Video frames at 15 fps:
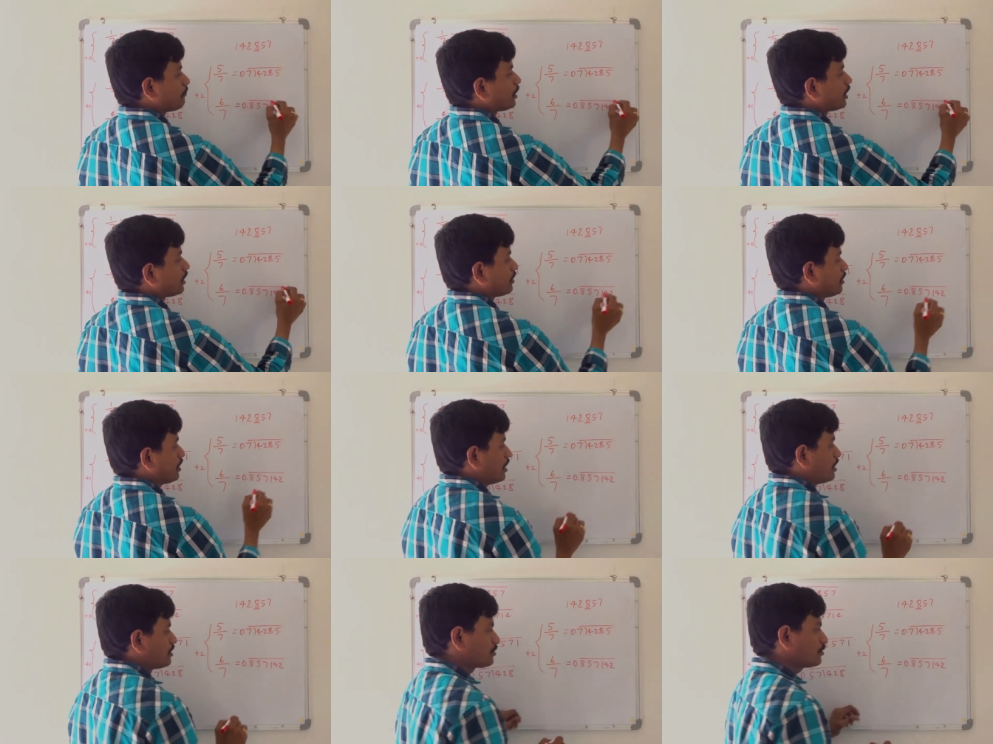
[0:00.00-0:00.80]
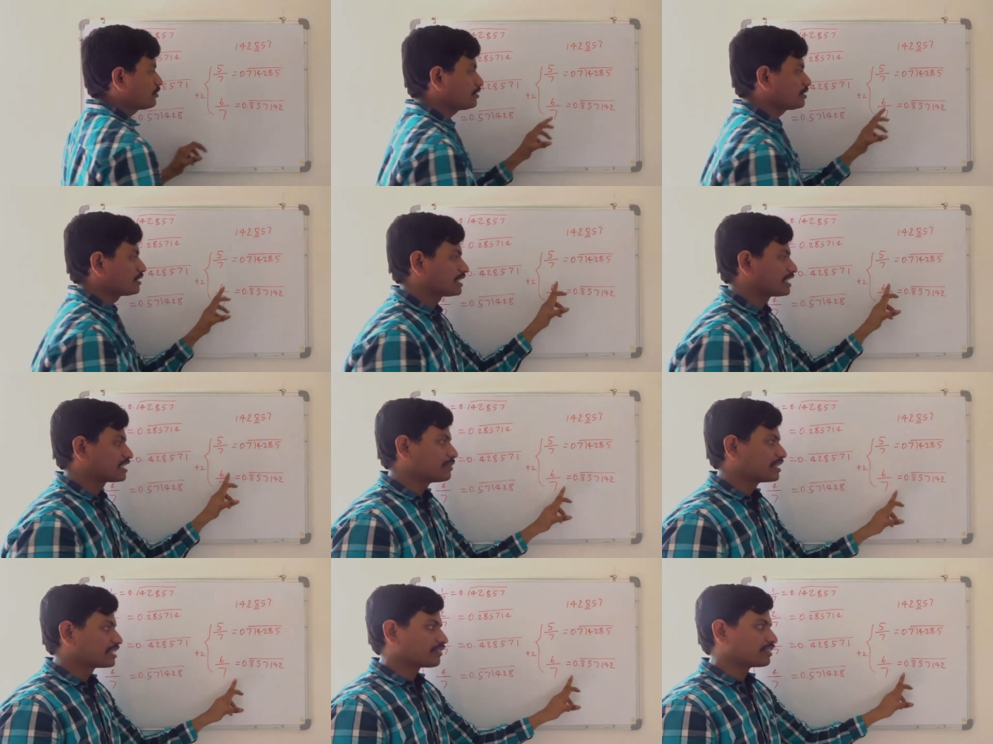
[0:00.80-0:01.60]
bar. So
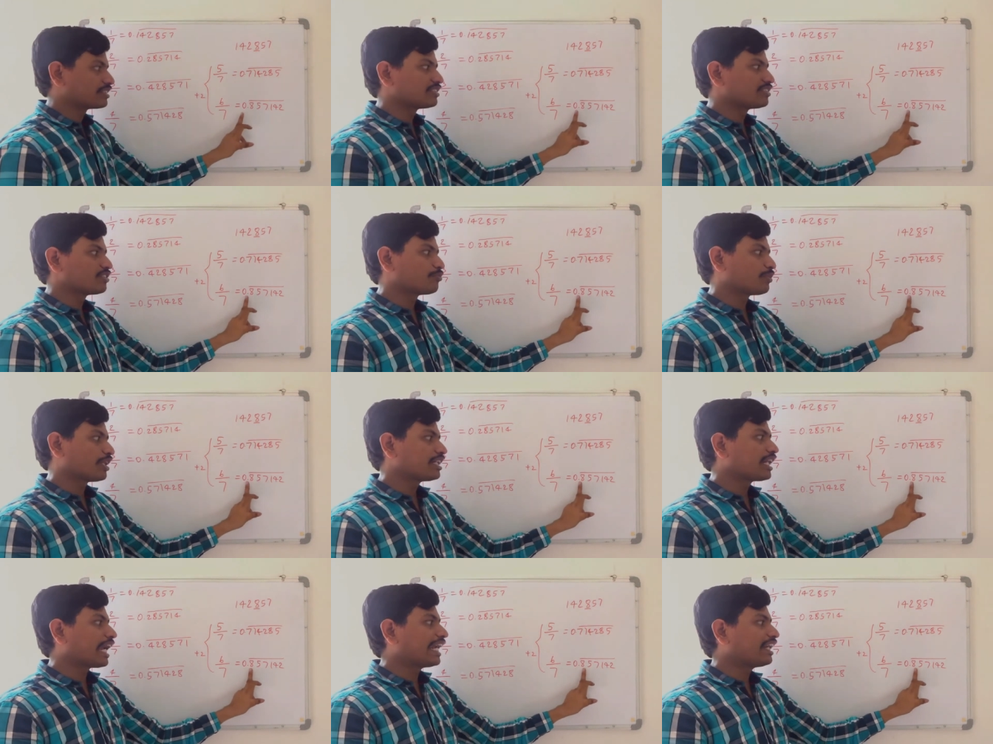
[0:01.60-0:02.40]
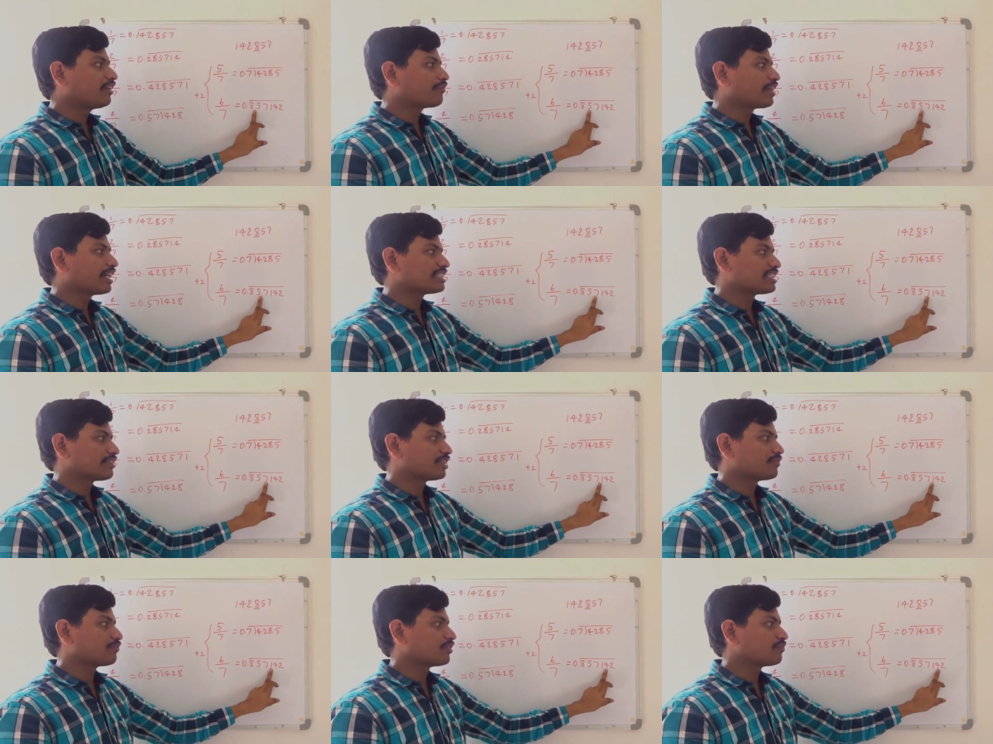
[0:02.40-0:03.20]
6 by 7.
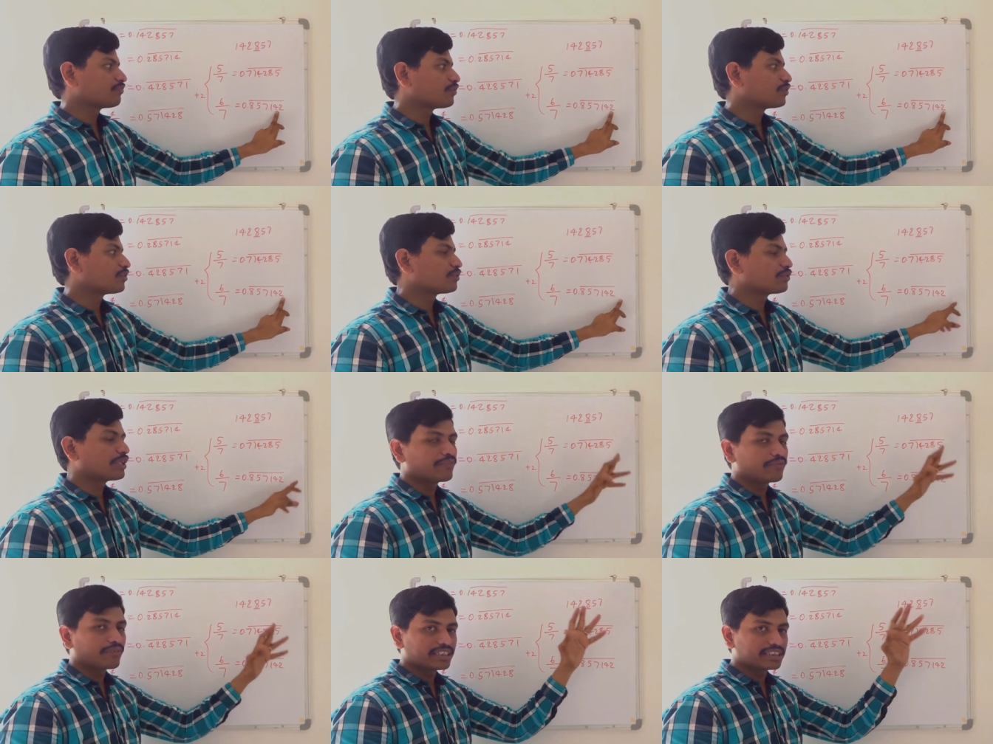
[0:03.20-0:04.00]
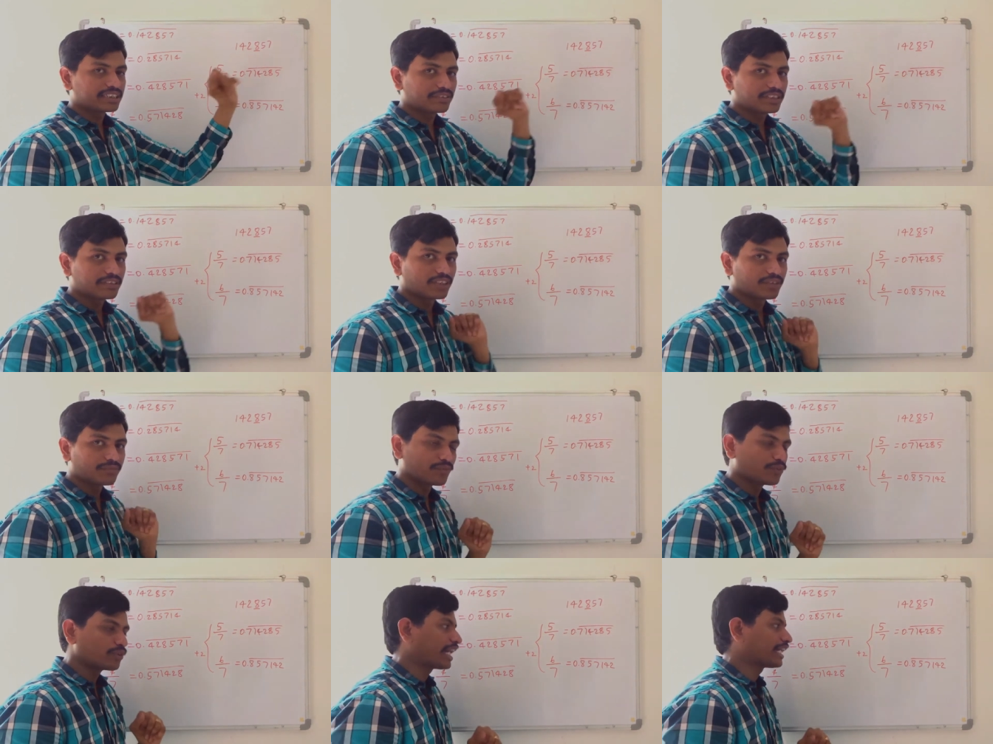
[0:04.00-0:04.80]
0.857142857114,